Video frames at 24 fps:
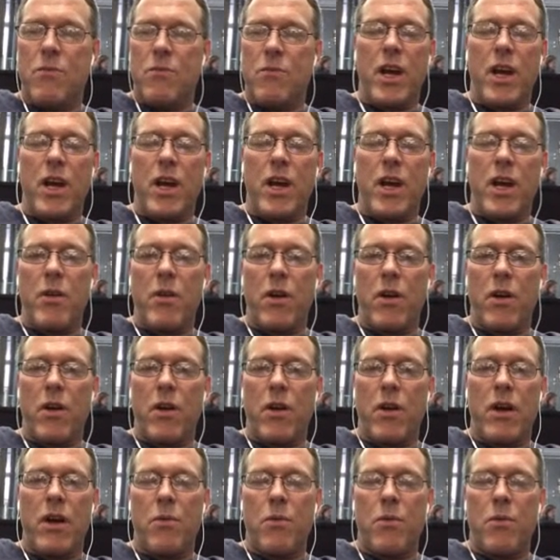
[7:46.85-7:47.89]
We're going to be
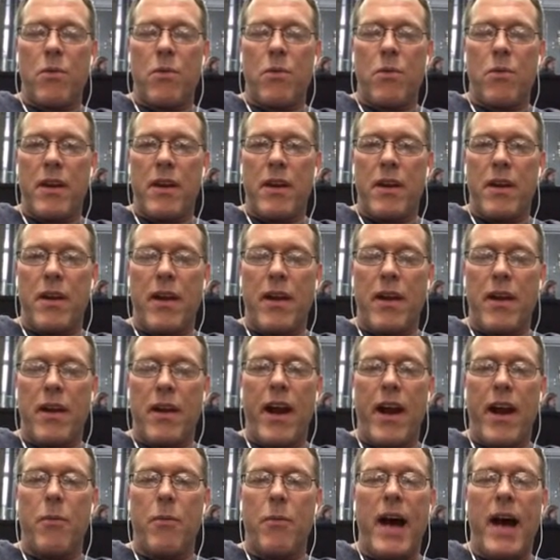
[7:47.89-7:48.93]
working with the
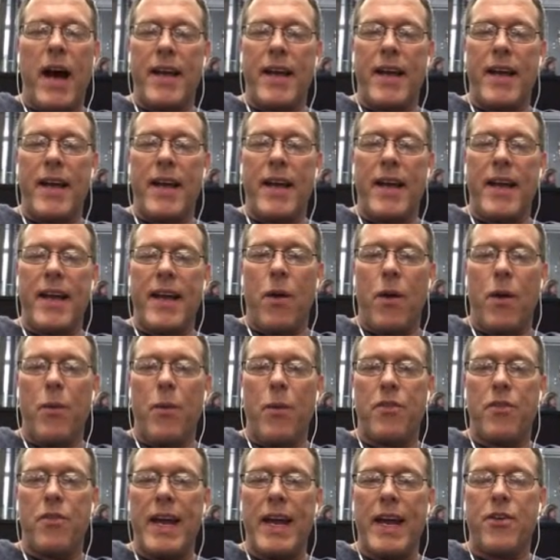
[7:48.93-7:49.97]
entire body and
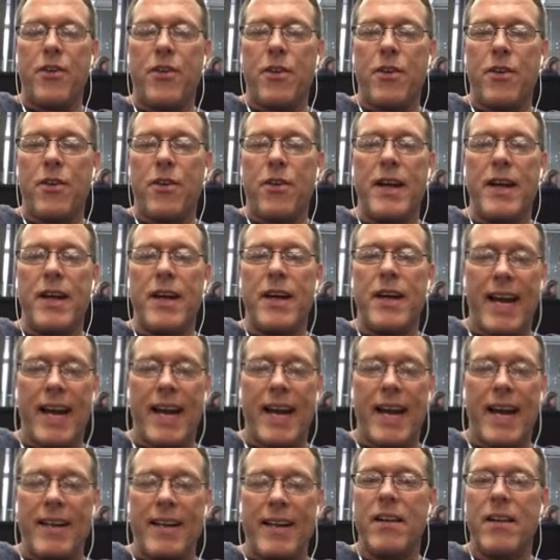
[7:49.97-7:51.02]
how it's
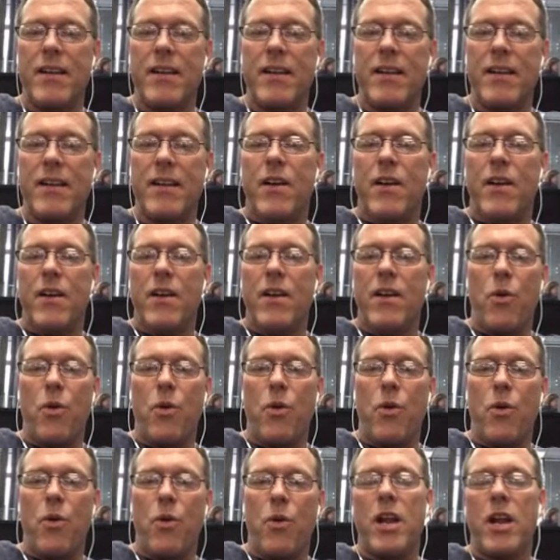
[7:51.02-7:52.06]
interconnected. So
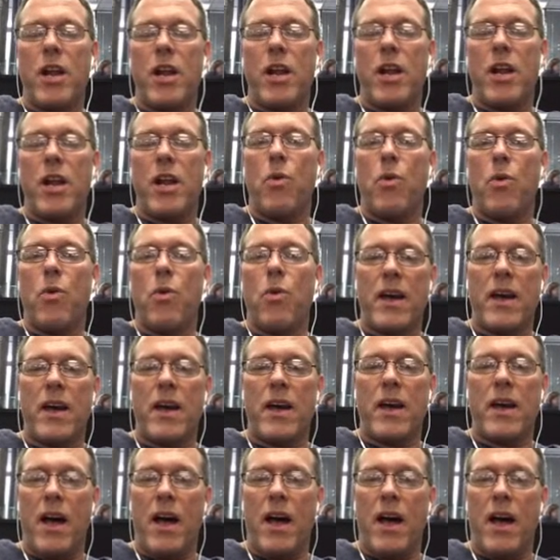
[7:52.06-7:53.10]
you're going to be
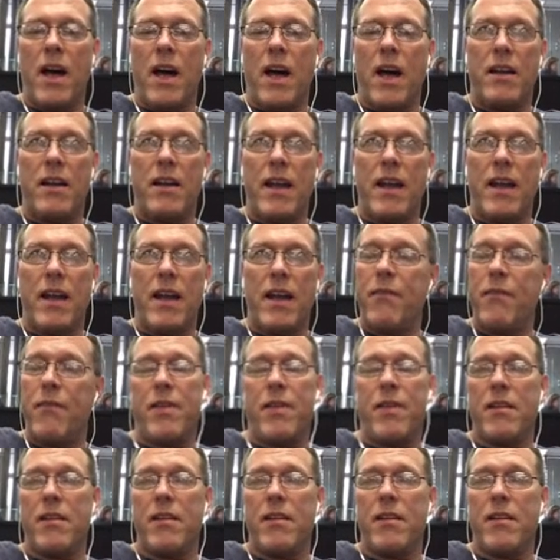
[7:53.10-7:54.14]
working on
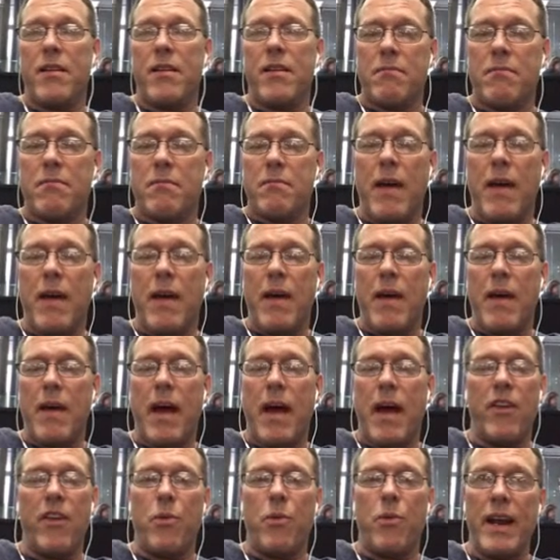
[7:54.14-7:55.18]
everything
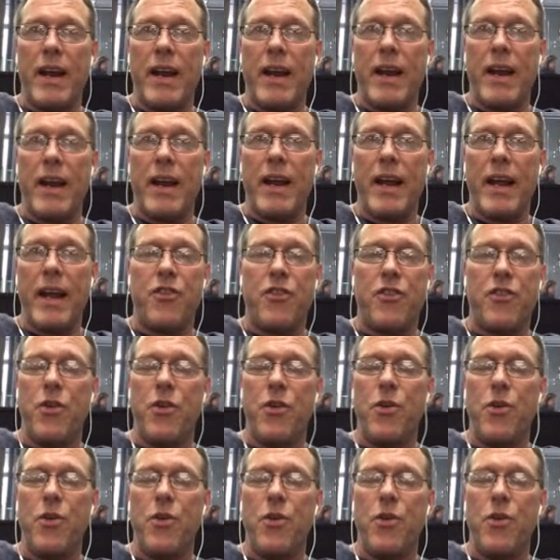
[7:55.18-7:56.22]
as it relates
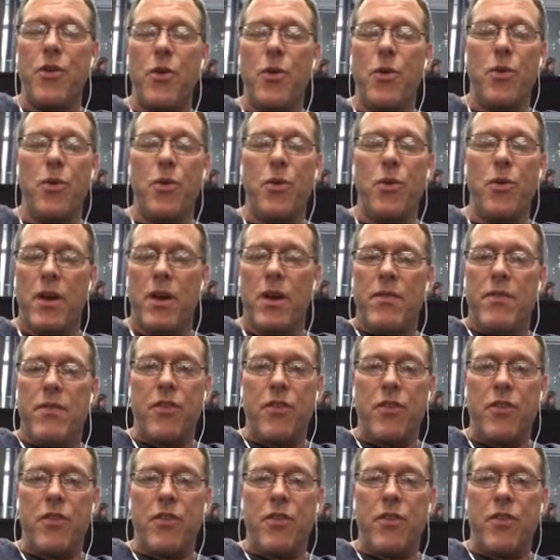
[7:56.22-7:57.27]
to
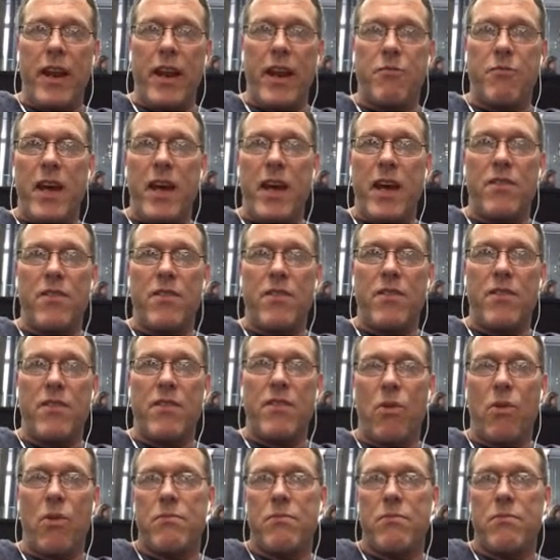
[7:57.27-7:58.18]
the site of pain.